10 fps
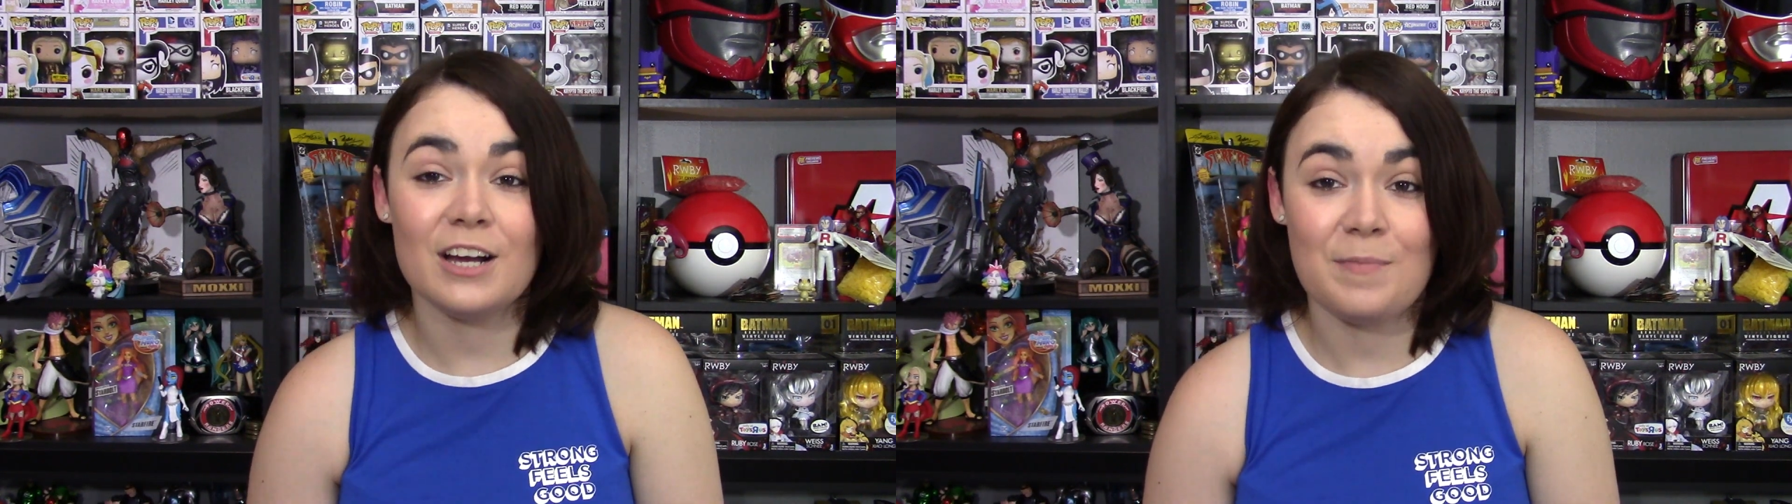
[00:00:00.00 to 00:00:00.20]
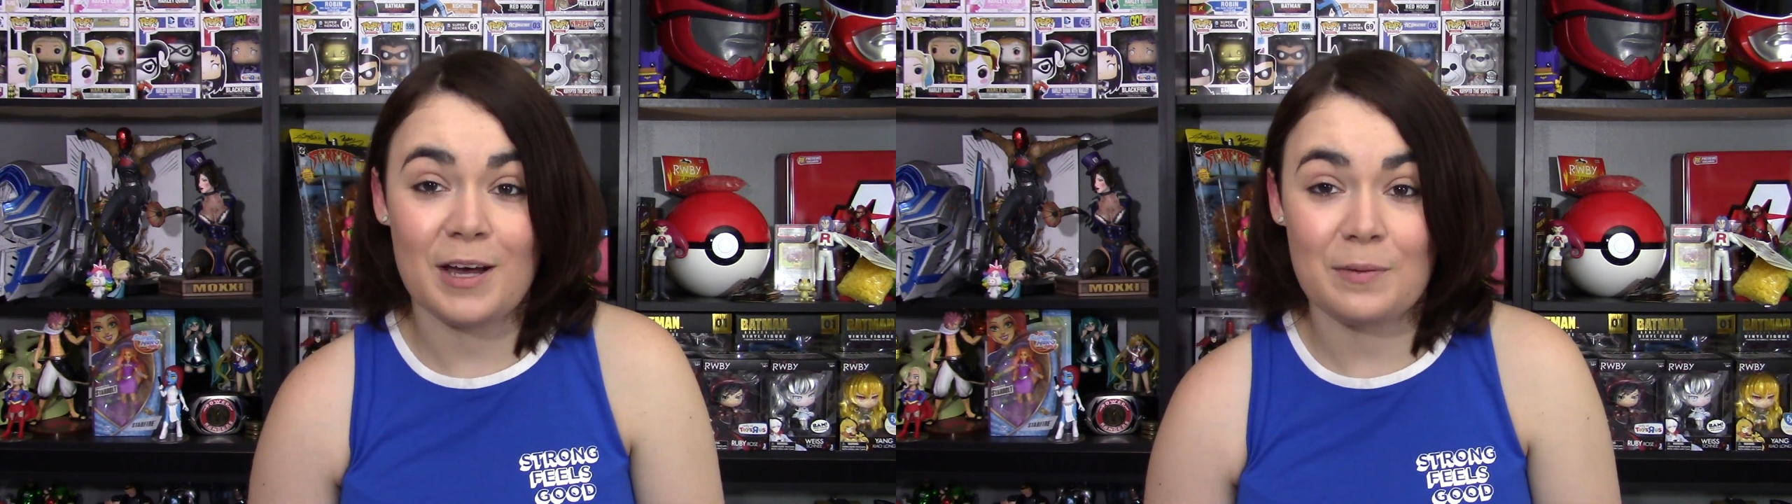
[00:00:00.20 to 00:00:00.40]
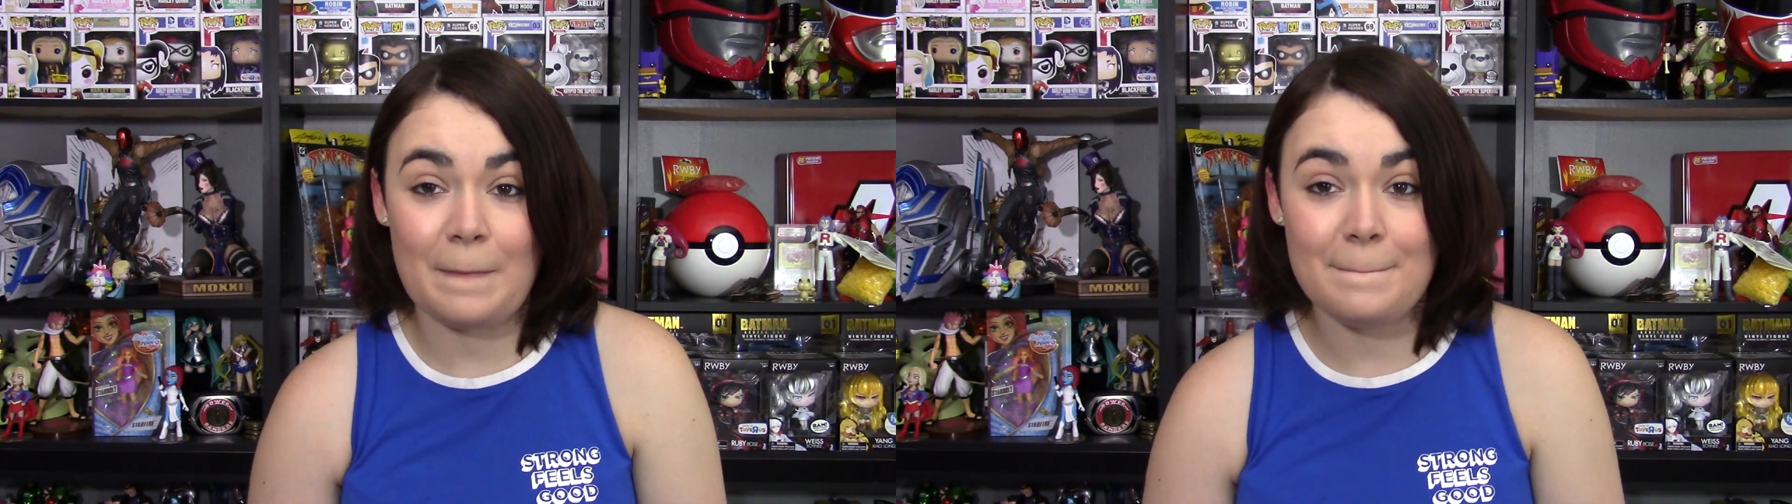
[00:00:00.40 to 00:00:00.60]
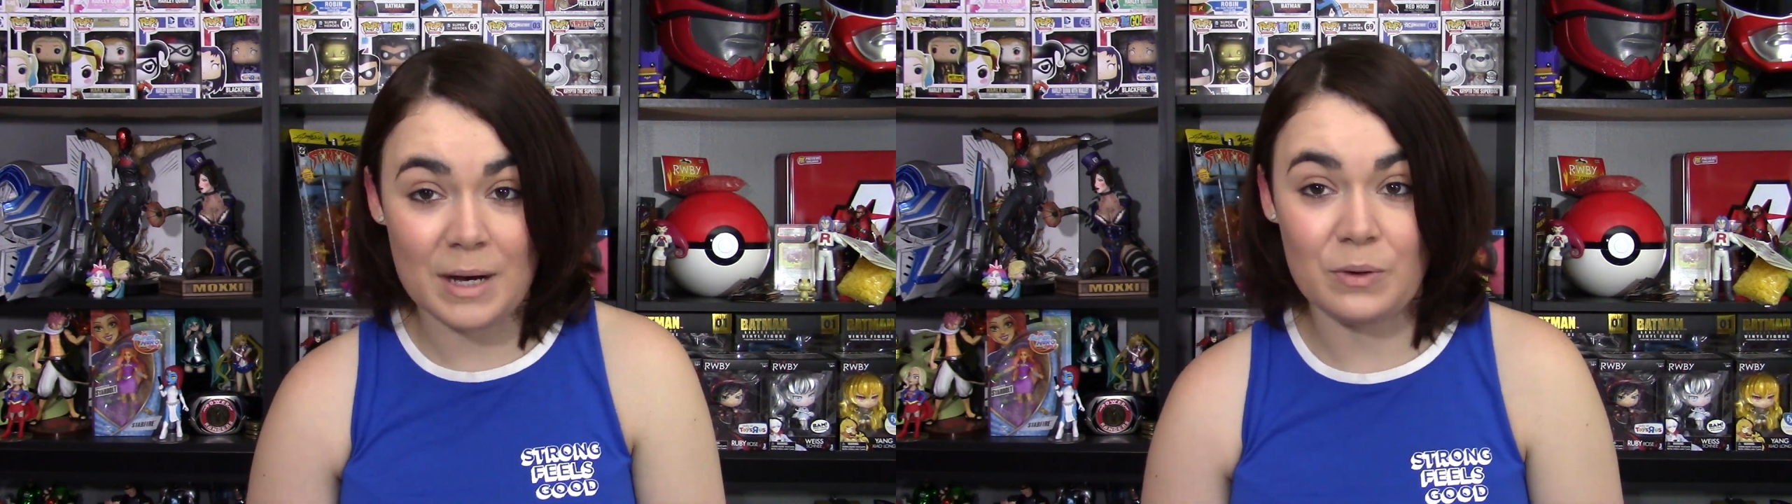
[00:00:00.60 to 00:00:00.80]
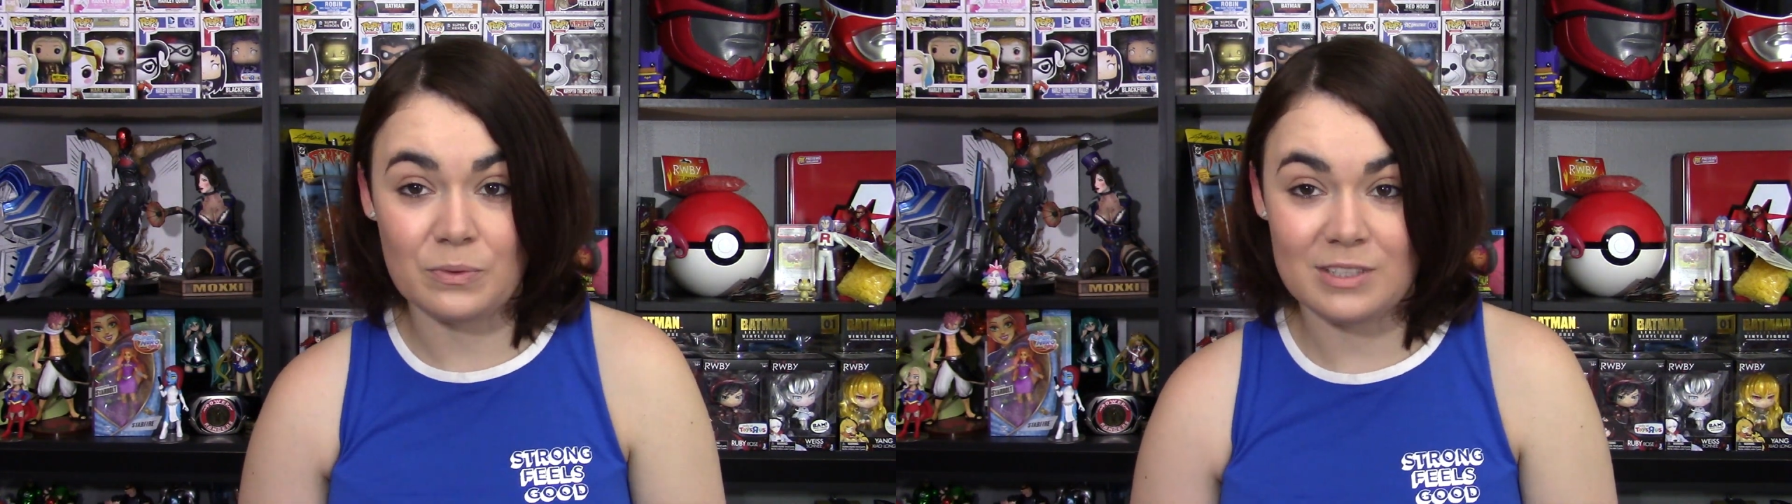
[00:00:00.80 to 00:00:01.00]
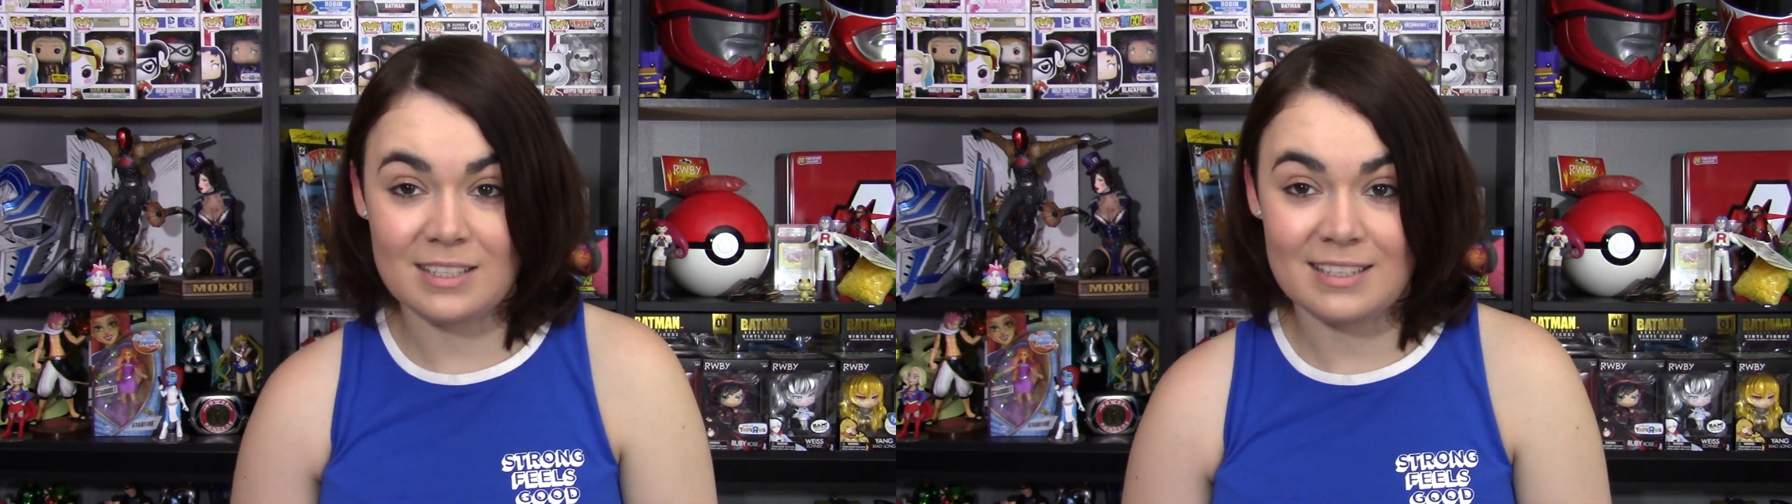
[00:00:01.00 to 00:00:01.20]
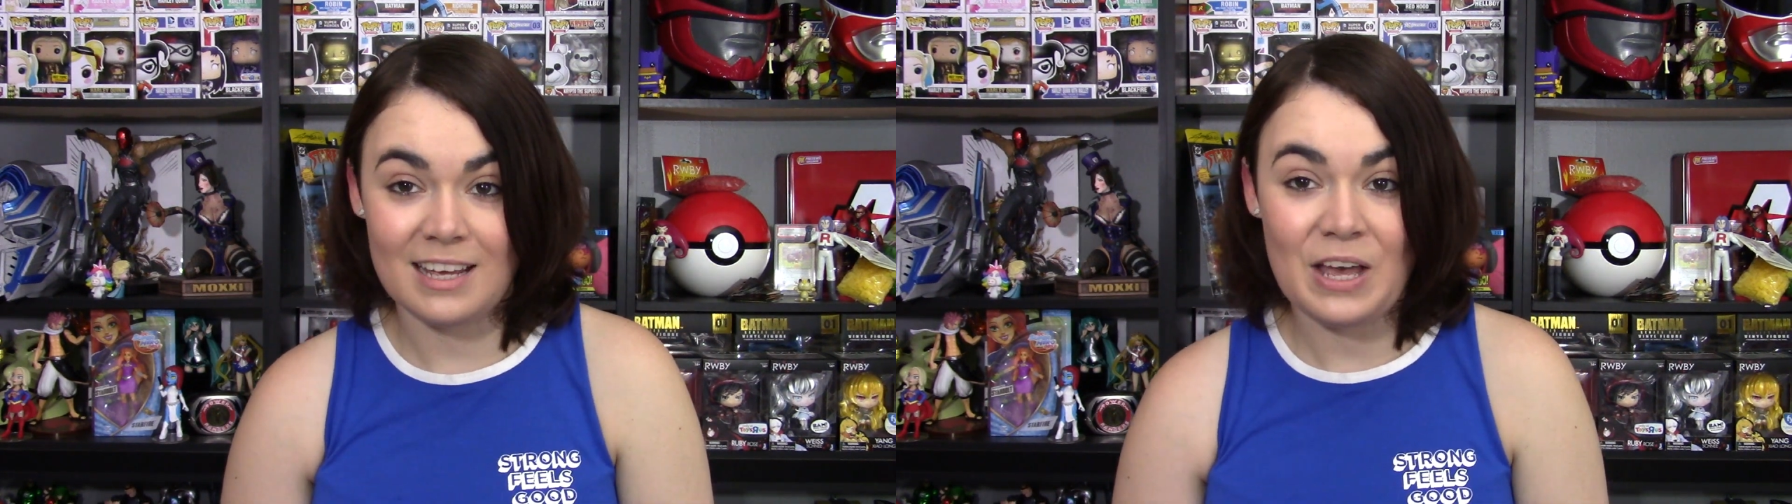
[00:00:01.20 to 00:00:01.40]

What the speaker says: about a boat.